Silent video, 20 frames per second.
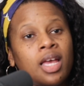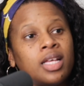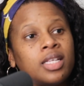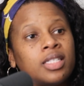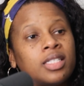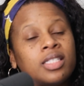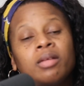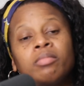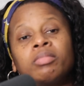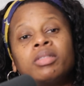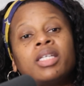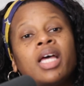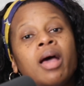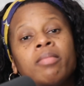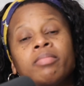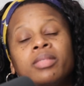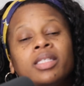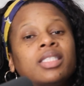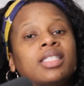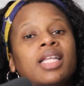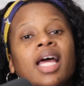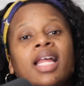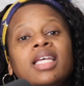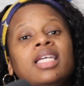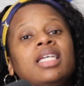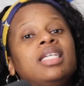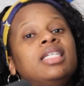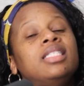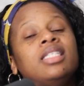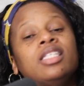Sometimes it's not
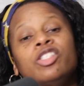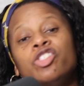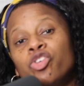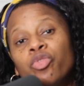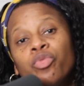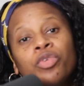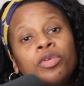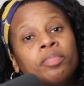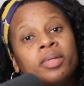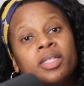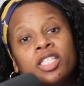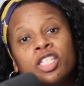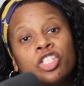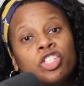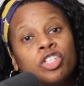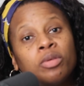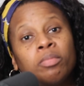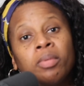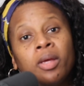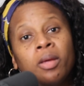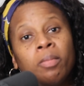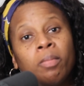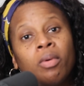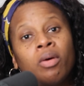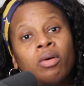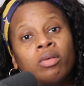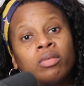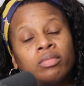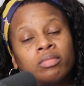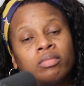easy to reposition
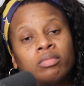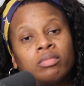people.